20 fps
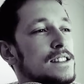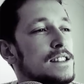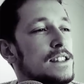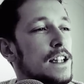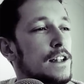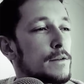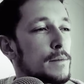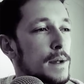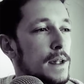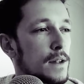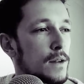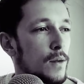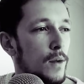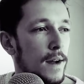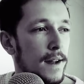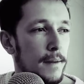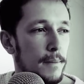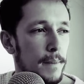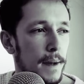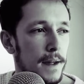have been
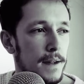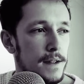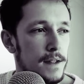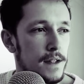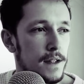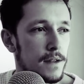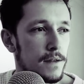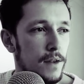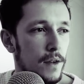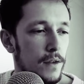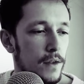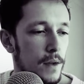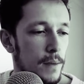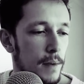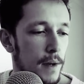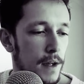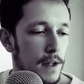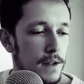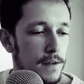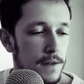quite pensive over the
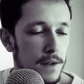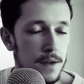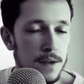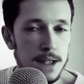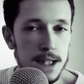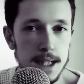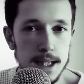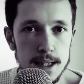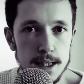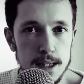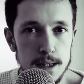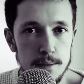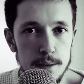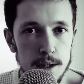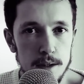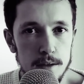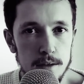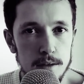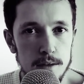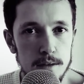past few days
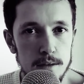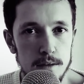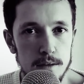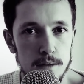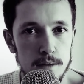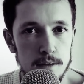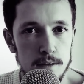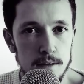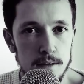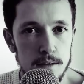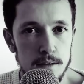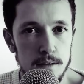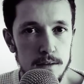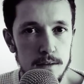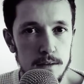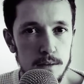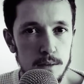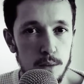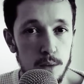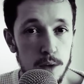about
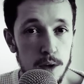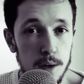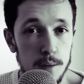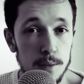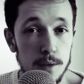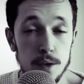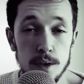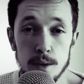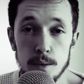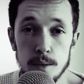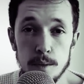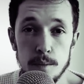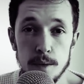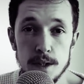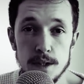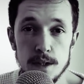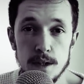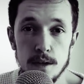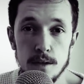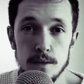what I'm doing with
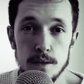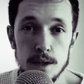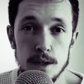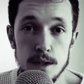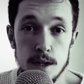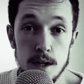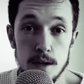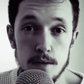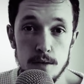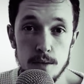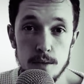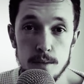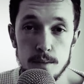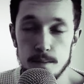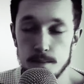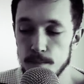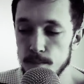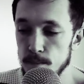myself in general,